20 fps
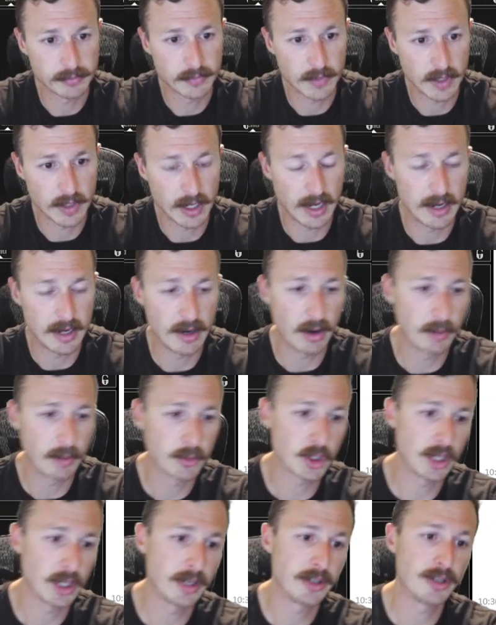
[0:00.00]
And I know I'm
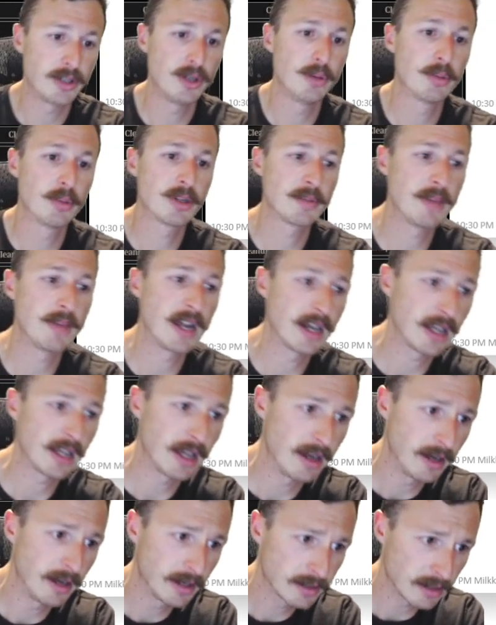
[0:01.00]
drawing 2 Prismatic
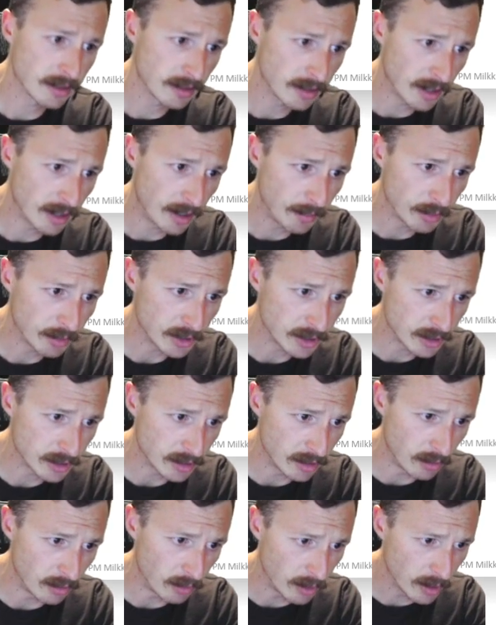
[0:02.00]
Endings on top, which is
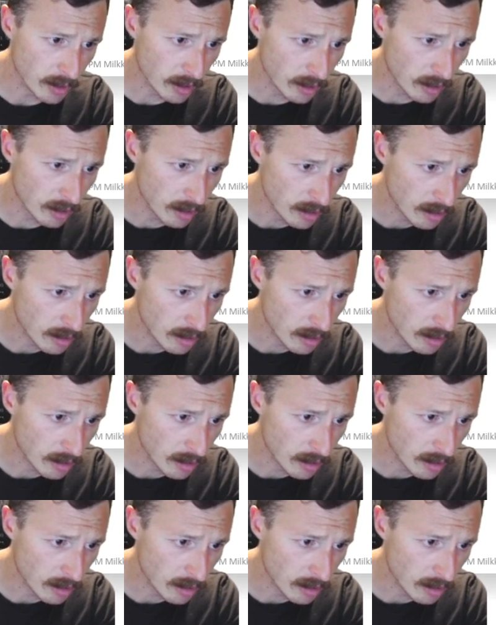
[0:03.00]
annoying.